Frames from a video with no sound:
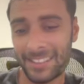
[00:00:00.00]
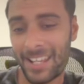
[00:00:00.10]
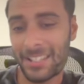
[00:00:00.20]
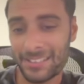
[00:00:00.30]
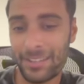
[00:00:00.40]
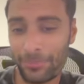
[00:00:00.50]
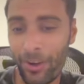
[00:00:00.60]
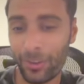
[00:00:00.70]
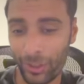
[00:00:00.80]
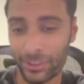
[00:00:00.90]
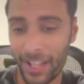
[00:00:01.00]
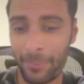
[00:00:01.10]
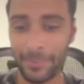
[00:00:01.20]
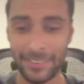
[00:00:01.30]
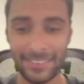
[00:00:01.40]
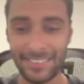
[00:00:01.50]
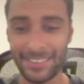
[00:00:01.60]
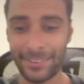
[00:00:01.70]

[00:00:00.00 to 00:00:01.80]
yes, they fall under that, but